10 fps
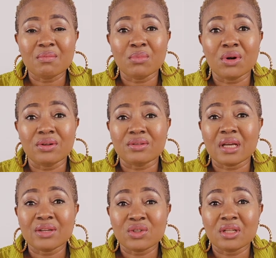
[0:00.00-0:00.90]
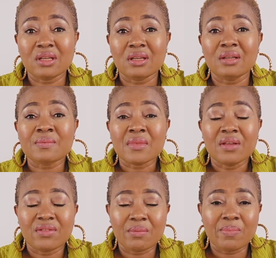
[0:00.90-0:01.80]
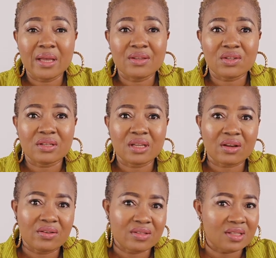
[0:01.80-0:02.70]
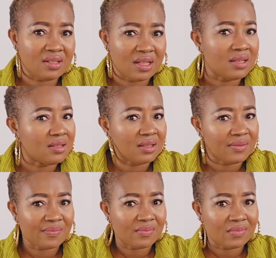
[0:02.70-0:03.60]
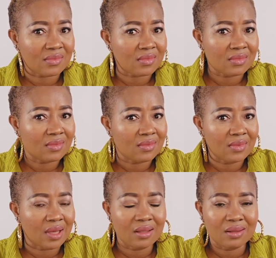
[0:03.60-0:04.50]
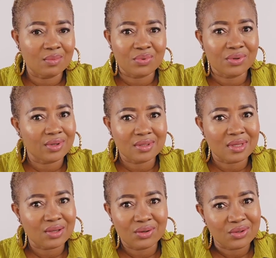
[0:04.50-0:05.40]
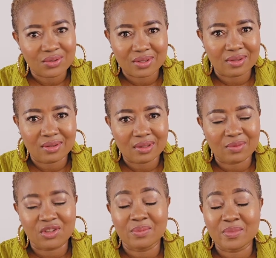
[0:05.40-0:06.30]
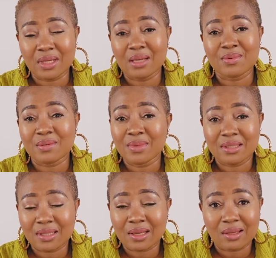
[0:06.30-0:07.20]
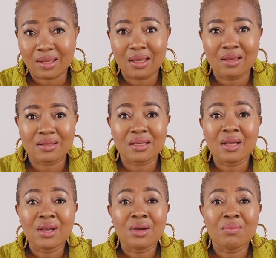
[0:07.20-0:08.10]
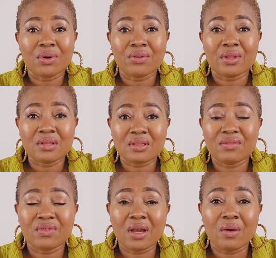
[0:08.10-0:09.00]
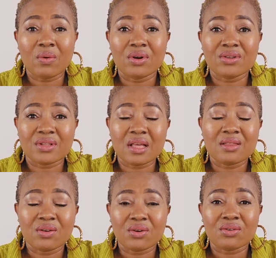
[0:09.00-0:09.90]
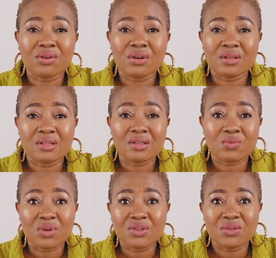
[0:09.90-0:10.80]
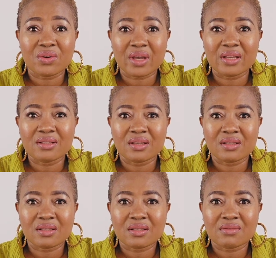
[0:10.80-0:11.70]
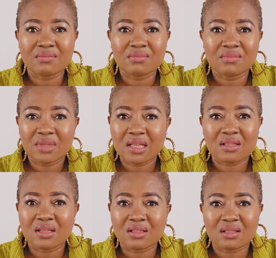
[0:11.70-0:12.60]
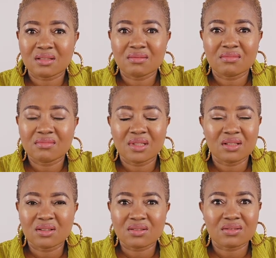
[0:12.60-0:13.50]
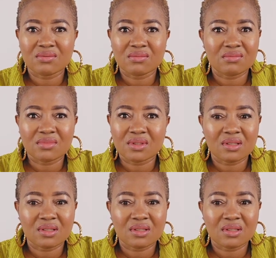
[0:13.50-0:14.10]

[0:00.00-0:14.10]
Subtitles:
months actually depends on the consistency and the products that you're using. Sometimes it may take years, but the severe ones like the Ochronis, is once you get it, that's it. It doesn't,